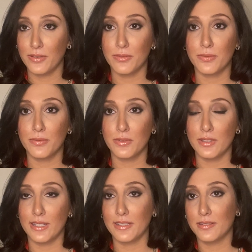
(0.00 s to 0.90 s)
of
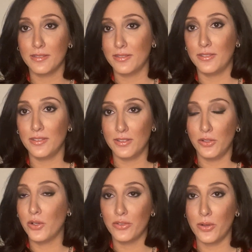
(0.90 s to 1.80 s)
like,
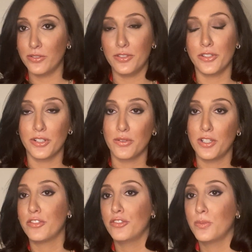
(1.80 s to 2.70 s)
you don't know until you're in a
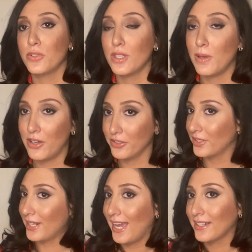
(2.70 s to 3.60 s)
relationship with them how they're
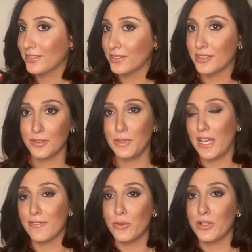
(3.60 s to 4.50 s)
going to act, because
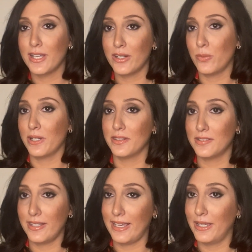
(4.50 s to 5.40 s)
everyone kind of
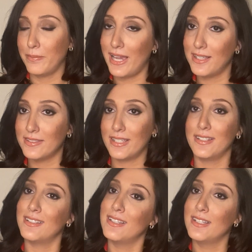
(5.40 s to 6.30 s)
wears a mask
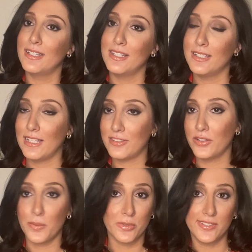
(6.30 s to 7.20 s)
and that's
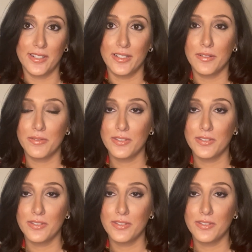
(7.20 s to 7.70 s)
their representative.